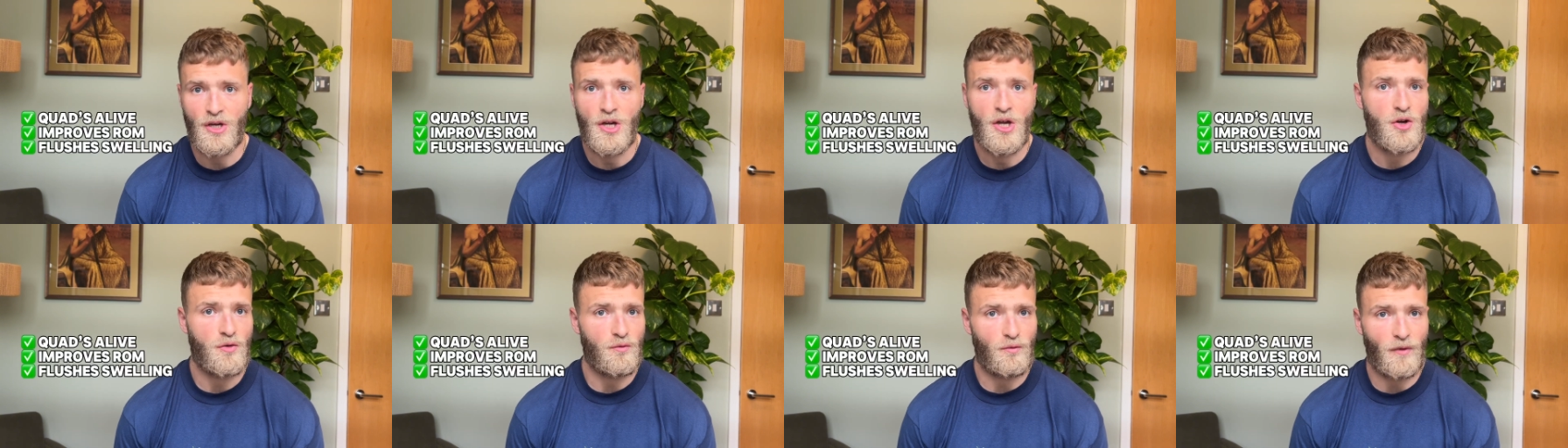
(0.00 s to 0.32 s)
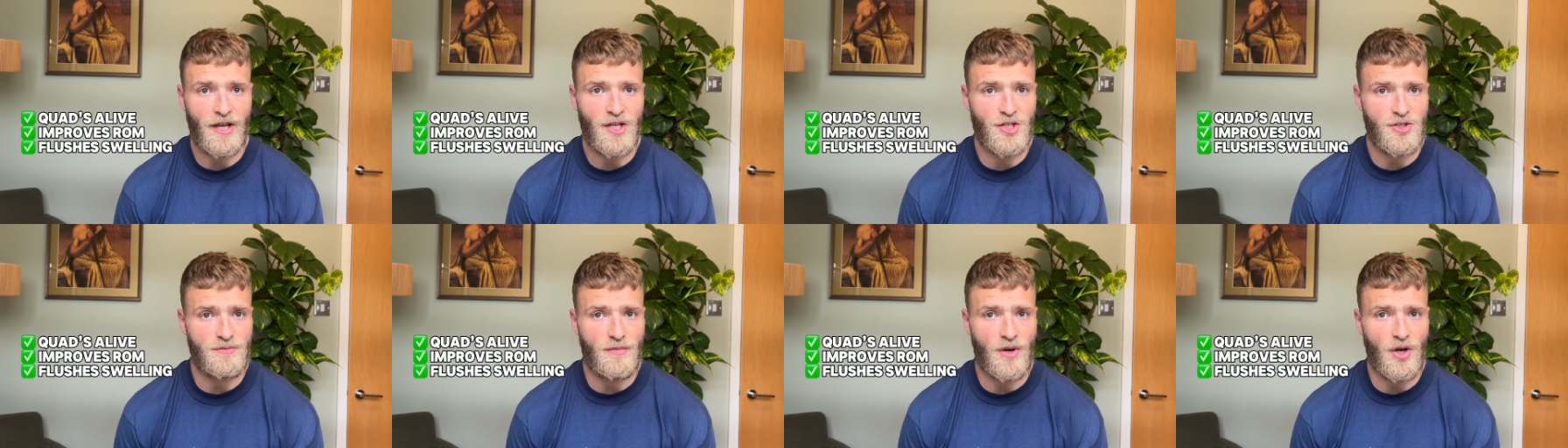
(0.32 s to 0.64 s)

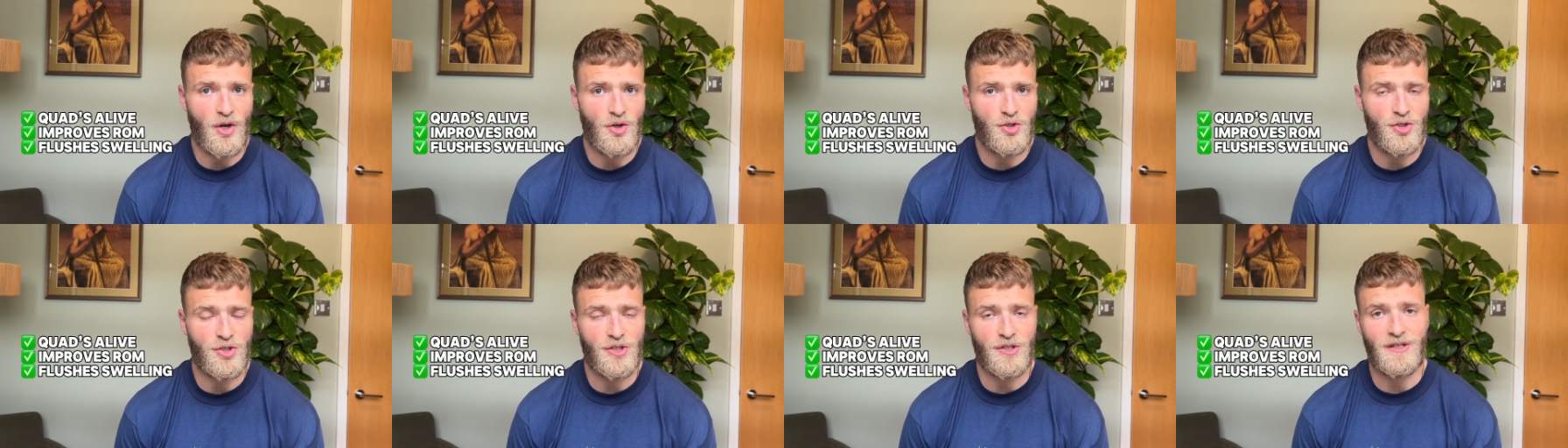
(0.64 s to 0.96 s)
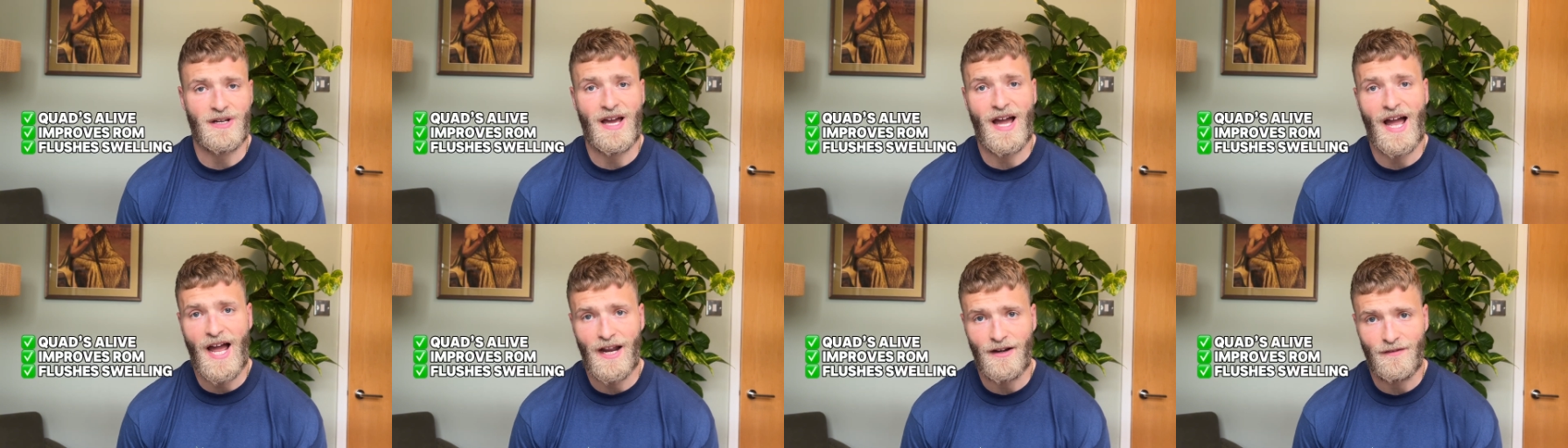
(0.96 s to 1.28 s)
range of motion,
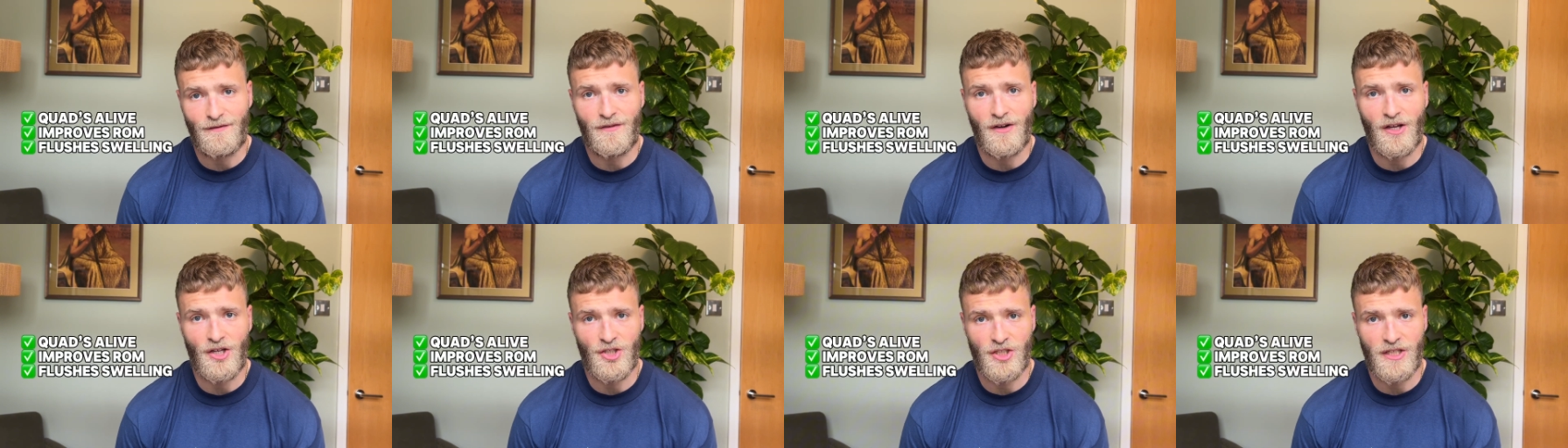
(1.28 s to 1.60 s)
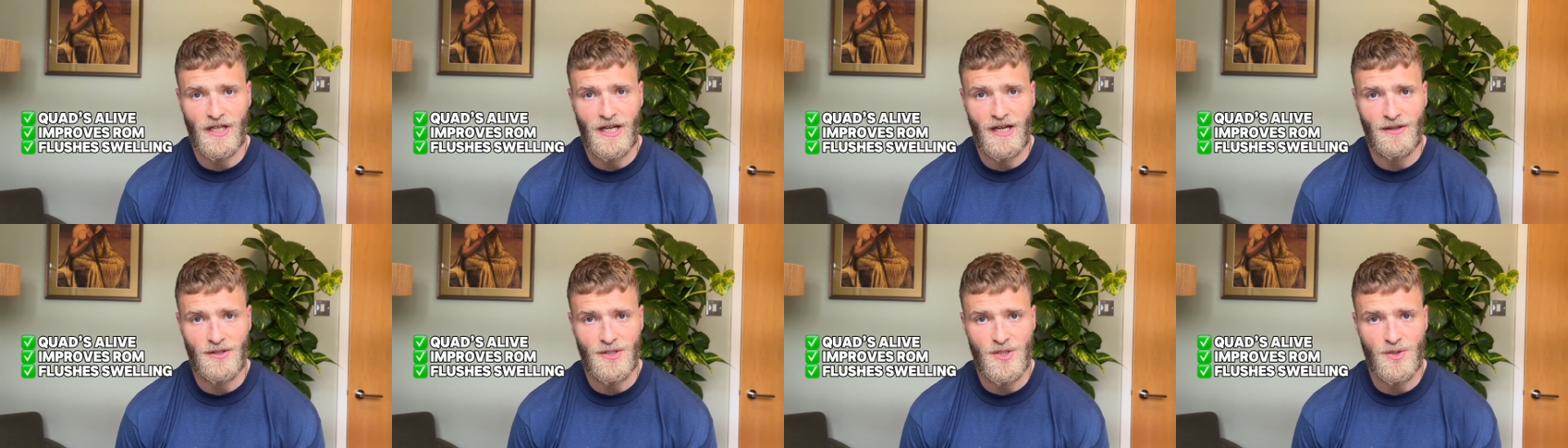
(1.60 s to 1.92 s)
and flushing
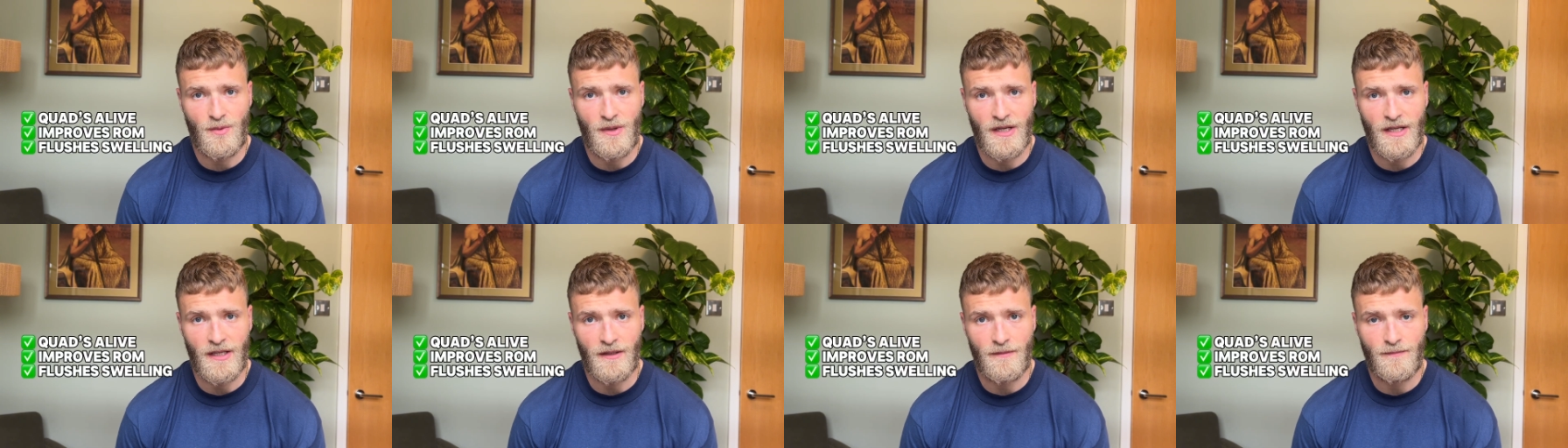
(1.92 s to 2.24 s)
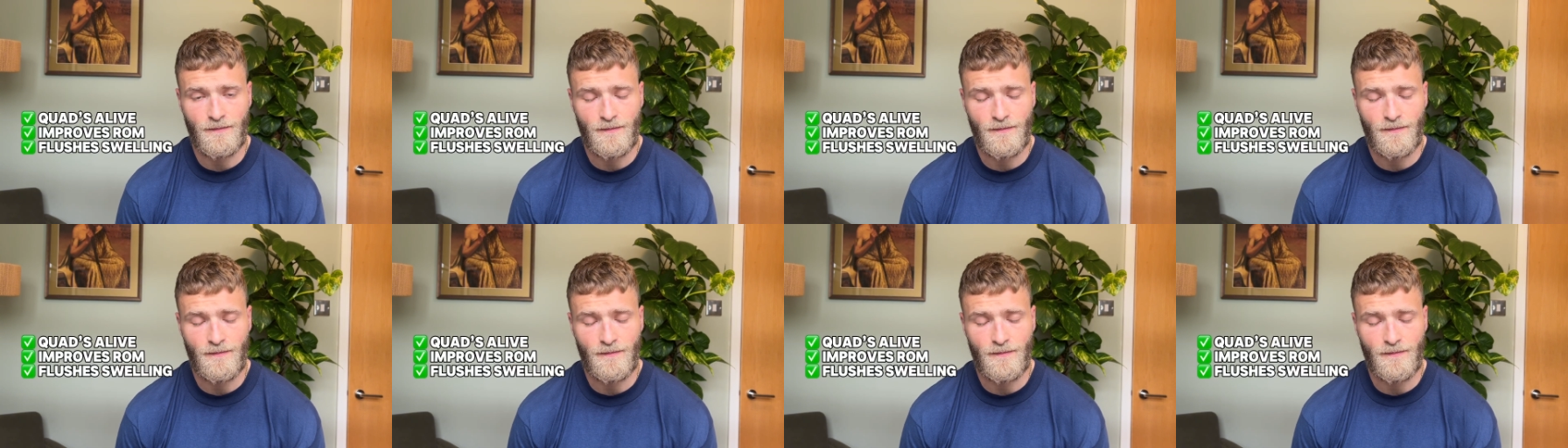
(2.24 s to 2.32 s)
out the swelling.